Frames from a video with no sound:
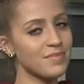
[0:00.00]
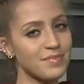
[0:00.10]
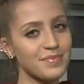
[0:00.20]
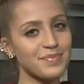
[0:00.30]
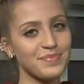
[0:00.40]

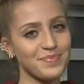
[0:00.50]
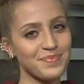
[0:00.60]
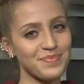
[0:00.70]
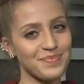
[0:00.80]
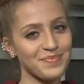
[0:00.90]

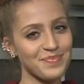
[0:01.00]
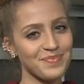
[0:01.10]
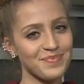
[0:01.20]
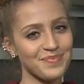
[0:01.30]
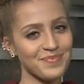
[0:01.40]

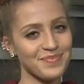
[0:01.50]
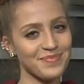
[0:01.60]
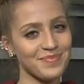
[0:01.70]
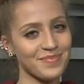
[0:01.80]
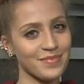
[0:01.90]

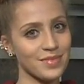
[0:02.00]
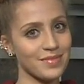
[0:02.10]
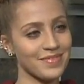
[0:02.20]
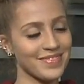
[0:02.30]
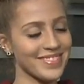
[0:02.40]

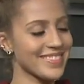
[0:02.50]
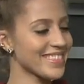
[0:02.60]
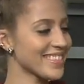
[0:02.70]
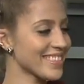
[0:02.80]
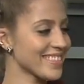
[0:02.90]

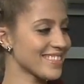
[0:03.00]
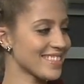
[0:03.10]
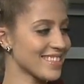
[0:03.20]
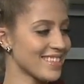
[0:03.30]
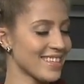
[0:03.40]

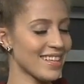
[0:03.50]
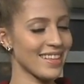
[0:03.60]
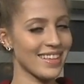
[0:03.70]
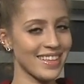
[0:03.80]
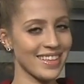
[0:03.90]

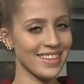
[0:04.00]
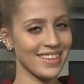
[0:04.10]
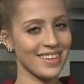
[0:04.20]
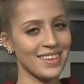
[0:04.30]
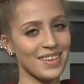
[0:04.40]

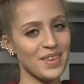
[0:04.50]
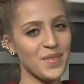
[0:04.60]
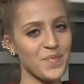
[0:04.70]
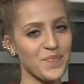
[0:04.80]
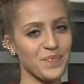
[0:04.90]

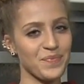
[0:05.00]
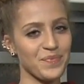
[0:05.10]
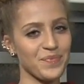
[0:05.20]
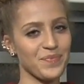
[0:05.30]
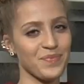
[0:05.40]

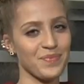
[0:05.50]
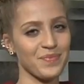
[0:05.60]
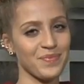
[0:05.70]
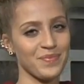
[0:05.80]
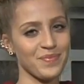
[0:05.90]

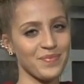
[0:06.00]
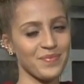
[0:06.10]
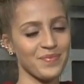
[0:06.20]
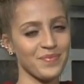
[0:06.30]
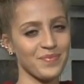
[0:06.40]

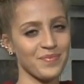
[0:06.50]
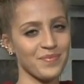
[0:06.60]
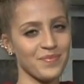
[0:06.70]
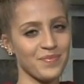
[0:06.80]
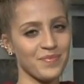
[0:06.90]

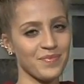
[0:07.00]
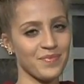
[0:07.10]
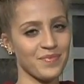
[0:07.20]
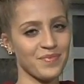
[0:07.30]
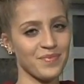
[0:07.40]

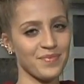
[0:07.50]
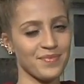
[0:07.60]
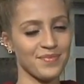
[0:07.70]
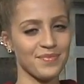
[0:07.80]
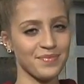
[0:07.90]
No words are spoken by the person on screen.